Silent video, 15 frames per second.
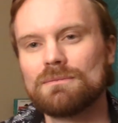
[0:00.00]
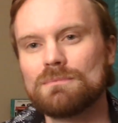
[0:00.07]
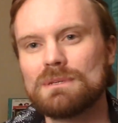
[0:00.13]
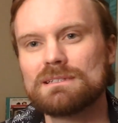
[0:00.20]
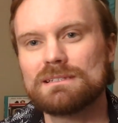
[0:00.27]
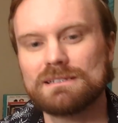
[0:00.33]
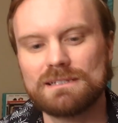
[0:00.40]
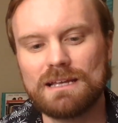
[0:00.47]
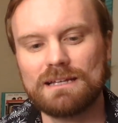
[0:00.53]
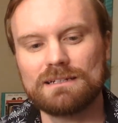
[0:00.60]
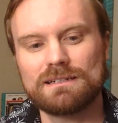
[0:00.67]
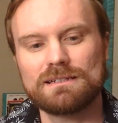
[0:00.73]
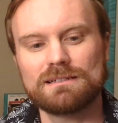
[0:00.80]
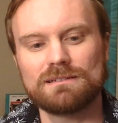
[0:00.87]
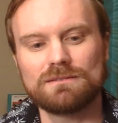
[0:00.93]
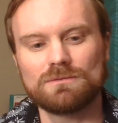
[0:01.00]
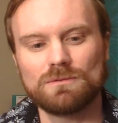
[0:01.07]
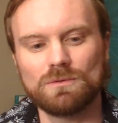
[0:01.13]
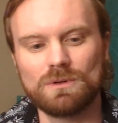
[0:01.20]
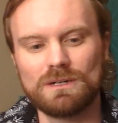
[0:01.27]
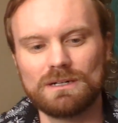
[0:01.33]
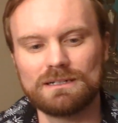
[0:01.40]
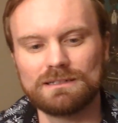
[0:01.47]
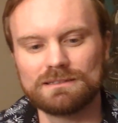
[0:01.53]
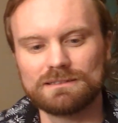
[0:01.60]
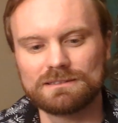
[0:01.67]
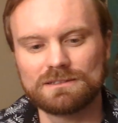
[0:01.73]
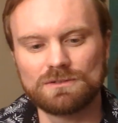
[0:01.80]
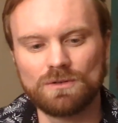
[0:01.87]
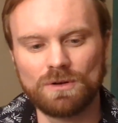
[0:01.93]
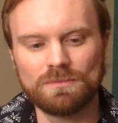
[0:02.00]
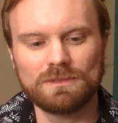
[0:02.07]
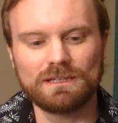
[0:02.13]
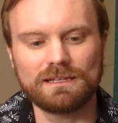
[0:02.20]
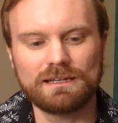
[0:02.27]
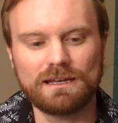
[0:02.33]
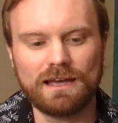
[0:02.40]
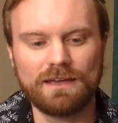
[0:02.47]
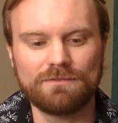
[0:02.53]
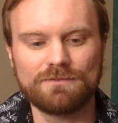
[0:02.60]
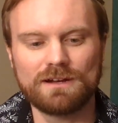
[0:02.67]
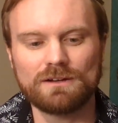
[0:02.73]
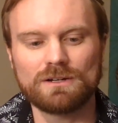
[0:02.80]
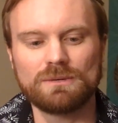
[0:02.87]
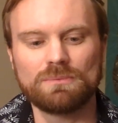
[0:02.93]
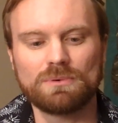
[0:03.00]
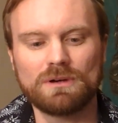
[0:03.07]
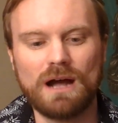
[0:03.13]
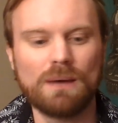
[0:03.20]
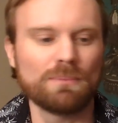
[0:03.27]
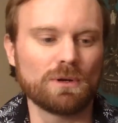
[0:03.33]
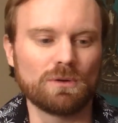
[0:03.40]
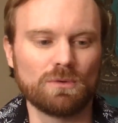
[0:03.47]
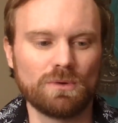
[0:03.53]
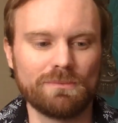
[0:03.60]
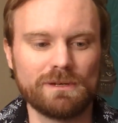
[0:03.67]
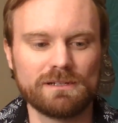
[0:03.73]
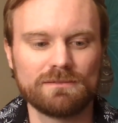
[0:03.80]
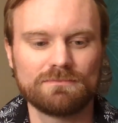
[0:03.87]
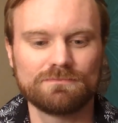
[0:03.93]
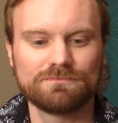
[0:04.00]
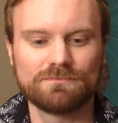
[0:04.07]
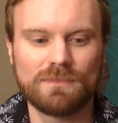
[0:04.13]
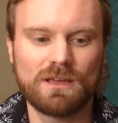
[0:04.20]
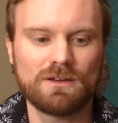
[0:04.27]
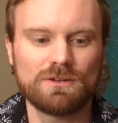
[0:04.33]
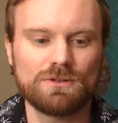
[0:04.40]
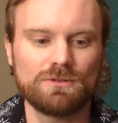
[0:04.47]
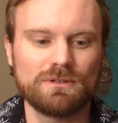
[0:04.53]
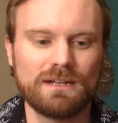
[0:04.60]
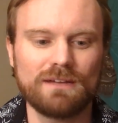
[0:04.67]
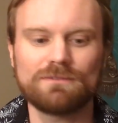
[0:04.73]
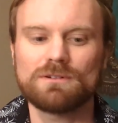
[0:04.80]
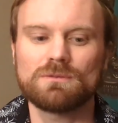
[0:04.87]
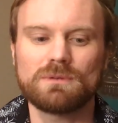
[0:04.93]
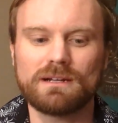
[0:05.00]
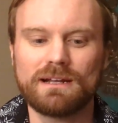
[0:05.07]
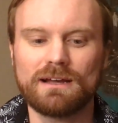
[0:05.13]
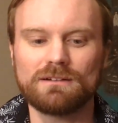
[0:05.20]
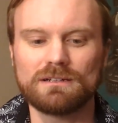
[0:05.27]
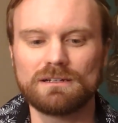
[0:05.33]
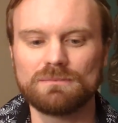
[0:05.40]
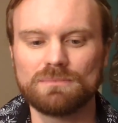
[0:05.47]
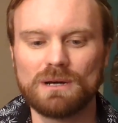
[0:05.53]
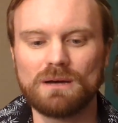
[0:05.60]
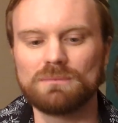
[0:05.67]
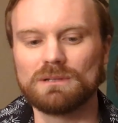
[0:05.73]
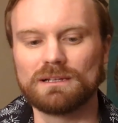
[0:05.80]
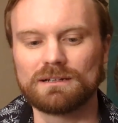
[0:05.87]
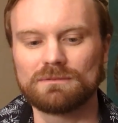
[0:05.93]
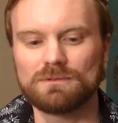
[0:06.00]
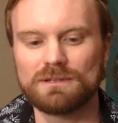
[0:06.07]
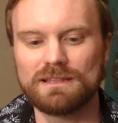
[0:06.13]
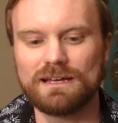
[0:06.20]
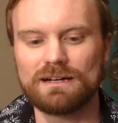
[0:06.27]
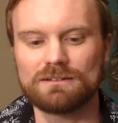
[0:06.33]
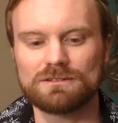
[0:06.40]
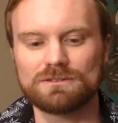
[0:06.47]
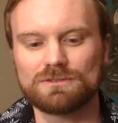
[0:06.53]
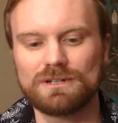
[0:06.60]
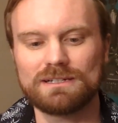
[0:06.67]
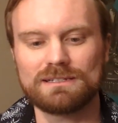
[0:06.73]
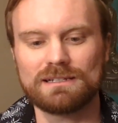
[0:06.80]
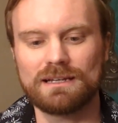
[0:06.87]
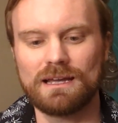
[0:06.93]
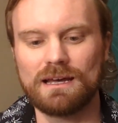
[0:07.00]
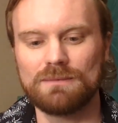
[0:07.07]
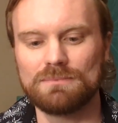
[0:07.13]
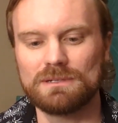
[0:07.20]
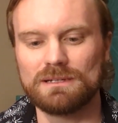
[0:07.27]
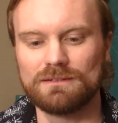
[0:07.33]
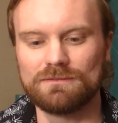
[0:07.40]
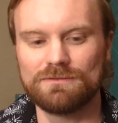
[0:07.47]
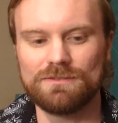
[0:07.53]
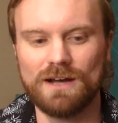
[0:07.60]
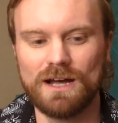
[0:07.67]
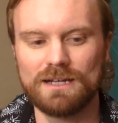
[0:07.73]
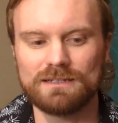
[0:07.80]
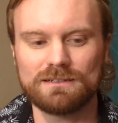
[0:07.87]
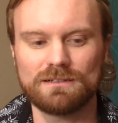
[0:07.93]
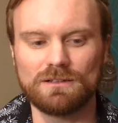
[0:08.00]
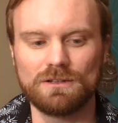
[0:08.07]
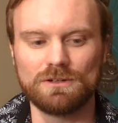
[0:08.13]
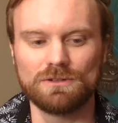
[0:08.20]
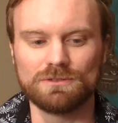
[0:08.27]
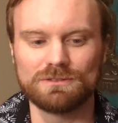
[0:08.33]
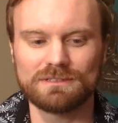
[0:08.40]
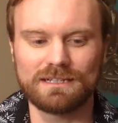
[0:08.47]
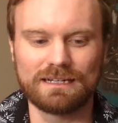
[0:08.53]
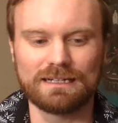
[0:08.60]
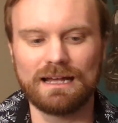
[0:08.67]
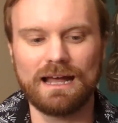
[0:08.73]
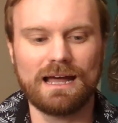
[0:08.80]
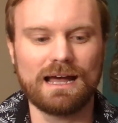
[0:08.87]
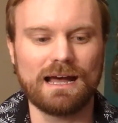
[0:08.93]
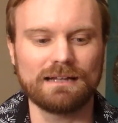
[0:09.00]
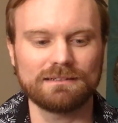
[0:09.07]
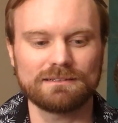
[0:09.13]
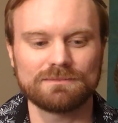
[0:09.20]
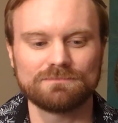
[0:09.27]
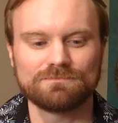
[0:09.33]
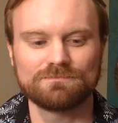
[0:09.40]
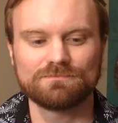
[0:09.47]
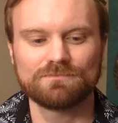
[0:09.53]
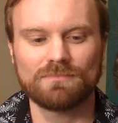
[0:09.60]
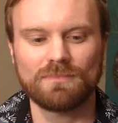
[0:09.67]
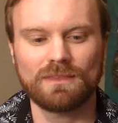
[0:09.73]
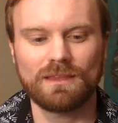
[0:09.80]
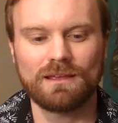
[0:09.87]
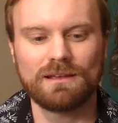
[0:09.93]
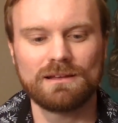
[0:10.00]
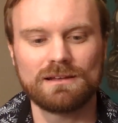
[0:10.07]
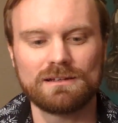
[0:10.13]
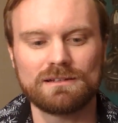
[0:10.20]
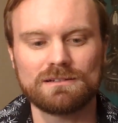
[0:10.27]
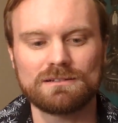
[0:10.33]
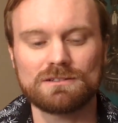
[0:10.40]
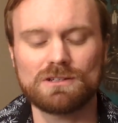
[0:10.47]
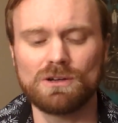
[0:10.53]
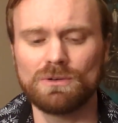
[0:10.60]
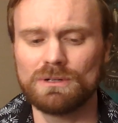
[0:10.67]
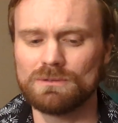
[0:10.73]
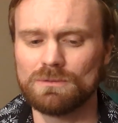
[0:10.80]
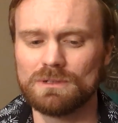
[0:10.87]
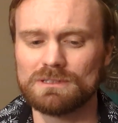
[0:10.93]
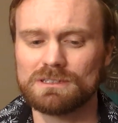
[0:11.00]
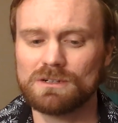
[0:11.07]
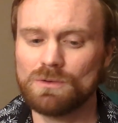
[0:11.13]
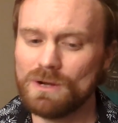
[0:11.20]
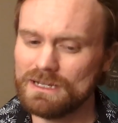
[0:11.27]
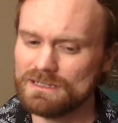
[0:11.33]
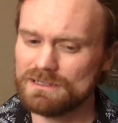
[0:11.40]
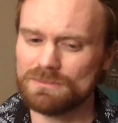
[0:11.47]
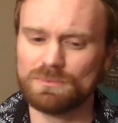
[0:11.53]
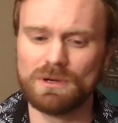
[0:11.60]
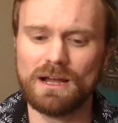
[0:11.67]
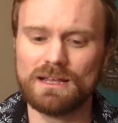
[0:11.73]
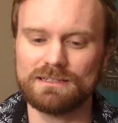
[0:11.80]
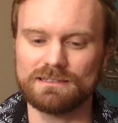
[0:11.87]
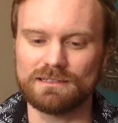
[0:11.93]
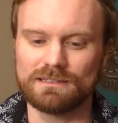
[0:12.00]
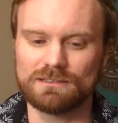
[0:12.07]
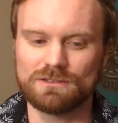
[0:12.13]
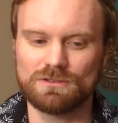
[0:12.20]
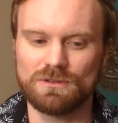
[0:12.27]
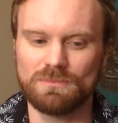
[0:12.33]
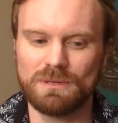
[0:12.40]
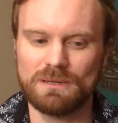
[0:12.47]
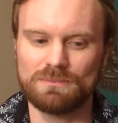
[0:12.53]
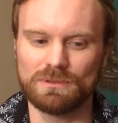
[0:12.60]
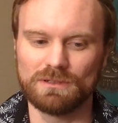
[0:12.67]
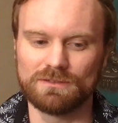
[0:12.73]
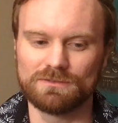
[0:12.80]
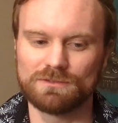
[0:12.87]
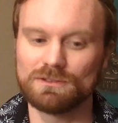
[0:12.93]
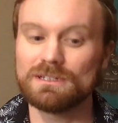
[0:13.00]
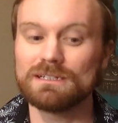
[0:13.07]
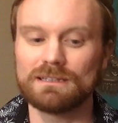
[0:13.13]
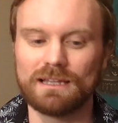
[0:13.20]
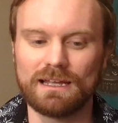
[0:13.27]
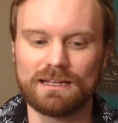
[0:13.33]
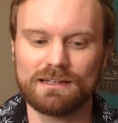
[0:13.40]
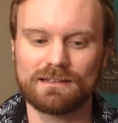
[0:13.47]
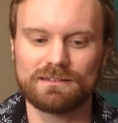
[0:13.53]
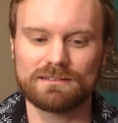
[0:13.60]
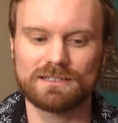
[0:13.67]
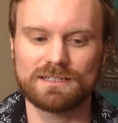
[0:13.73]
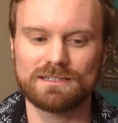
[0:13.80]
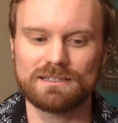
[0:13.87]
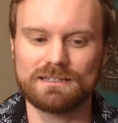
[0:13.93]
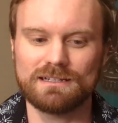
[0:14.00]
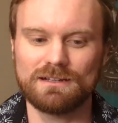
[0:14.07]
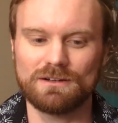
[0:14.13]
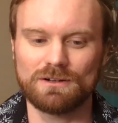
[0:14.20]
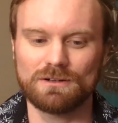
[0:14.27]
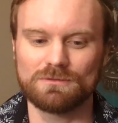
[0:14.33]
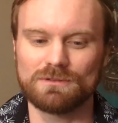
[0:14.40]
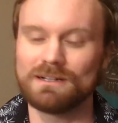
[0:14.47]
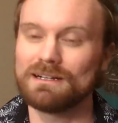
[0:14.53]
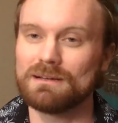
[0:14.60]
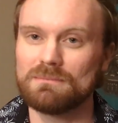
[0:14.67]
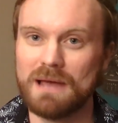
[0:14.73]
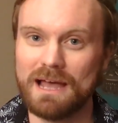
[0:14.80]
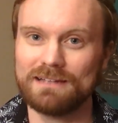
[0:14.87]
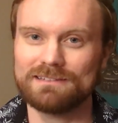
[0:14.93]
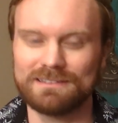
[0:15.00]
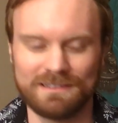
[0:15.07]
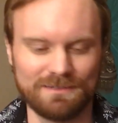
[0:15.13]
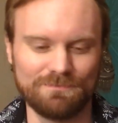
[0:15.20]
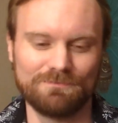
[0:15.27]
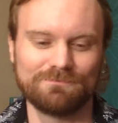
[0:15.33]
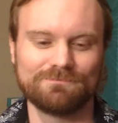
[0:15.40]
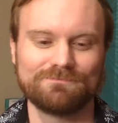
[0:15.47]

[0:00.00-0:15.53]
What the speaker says: Mrs. Tennyson was normally a very proper woman who never went out in public without dressing up in fine clothes and a hat. So it was quite surprising to the people of Green Lake to see her running past them.